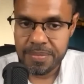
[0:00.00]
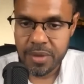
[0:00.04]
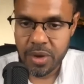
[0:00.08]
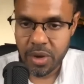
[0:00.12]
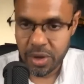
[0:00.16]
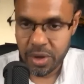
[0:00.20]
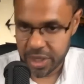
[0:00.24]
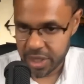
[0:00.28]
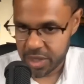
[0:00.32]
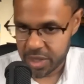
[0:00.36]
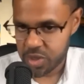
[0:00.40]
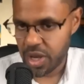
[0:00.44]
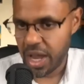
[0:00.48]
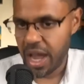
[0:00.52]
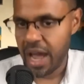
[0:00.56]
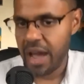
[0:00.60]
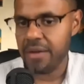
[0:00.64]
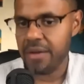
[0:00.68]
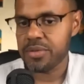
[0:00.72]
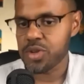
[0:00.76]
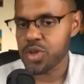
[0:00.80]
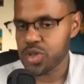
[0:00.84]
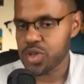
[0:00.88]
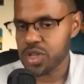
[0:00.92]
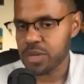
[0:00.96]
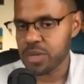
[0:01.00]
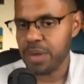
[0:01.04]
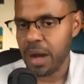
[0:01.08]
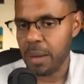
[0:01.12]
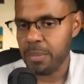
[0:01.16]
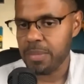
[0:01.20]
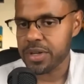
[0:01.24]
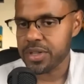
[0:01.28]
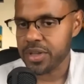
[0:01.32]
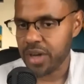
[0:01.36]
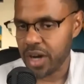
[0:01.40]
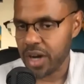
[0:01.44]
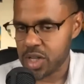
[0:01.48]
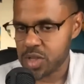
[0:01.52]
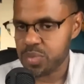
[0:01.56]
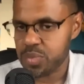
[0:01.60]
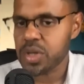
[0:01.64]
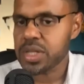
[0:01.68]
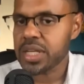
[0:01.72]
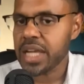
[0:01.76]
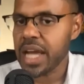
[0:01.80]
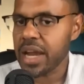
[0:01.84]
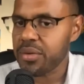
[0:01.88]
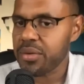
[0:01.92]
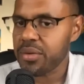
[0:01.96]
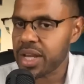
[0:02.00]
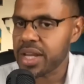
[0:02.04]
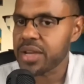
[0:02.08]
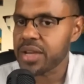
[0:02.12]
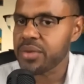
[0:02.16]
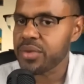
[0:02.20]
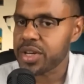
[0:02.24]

Okay, so using public transport can really